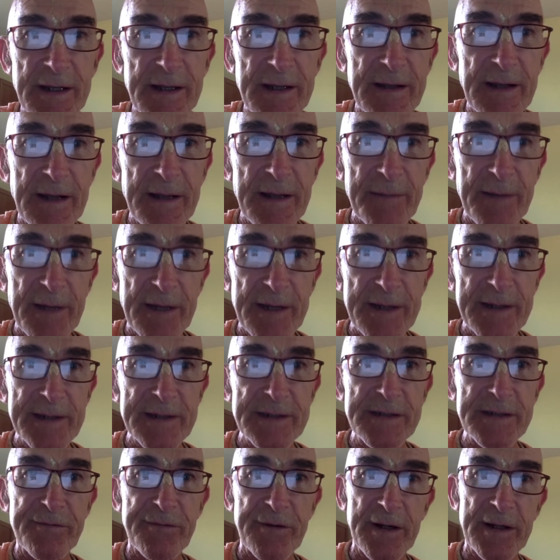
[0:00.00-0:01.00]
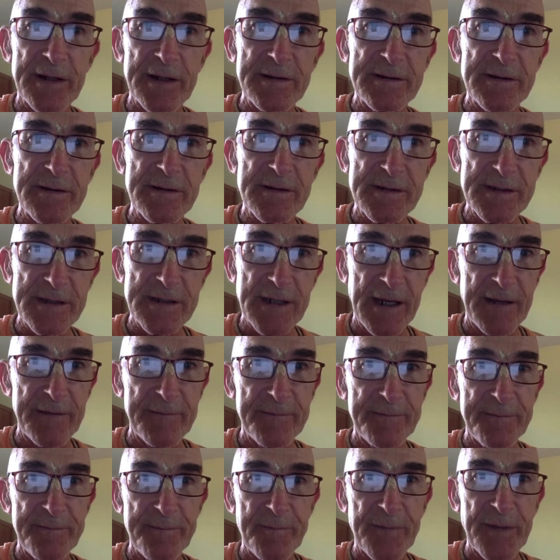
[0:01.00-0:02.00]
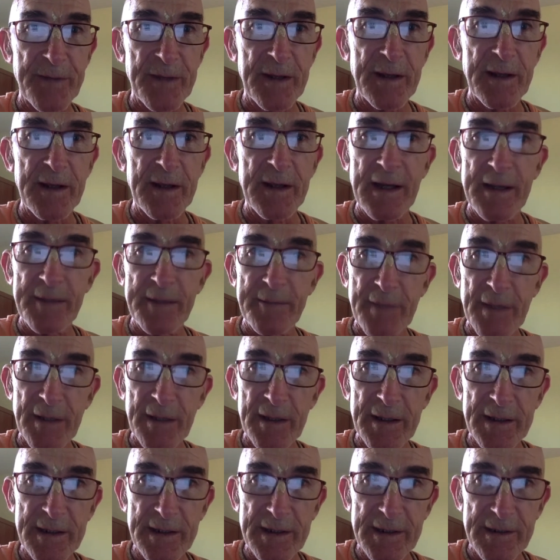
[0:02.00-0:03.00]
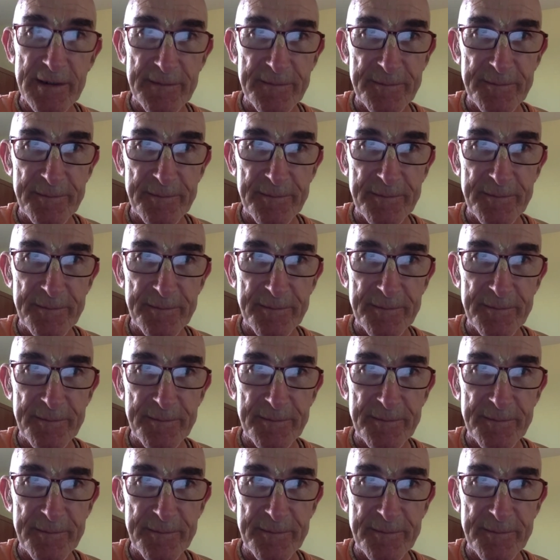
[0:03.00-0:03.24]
they met his friends Sam and Melanie.